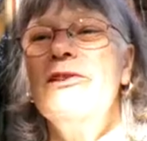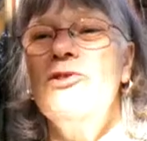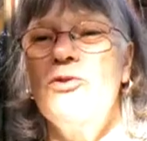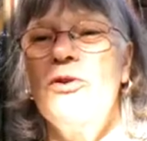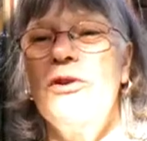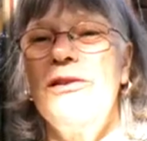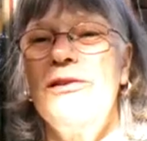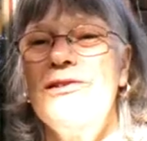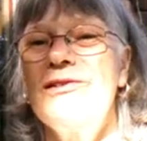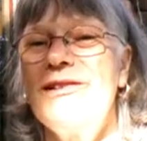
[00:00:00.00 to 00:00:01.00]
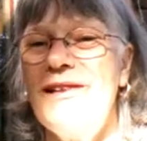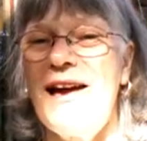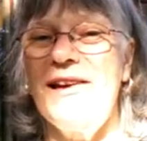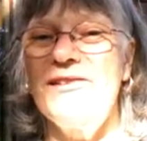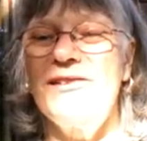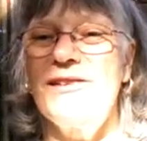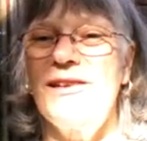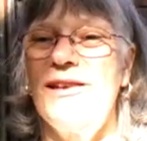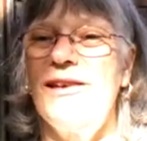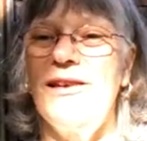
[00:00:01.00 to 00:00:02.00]
enjoy this class.
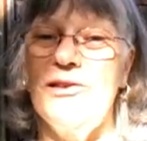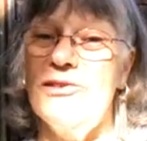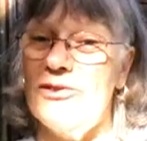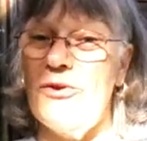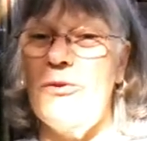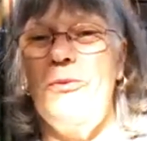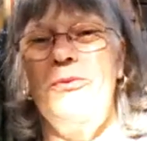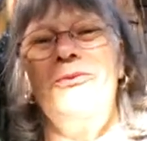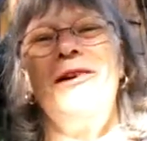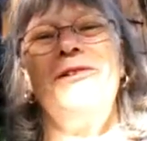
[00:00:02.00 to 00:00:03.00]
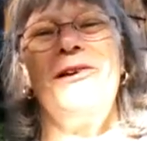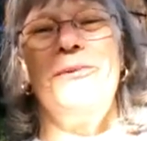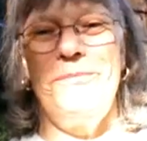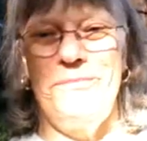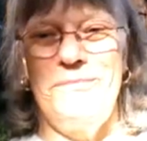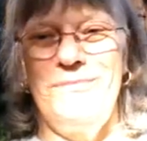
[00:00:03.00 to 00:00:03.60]
So welcome.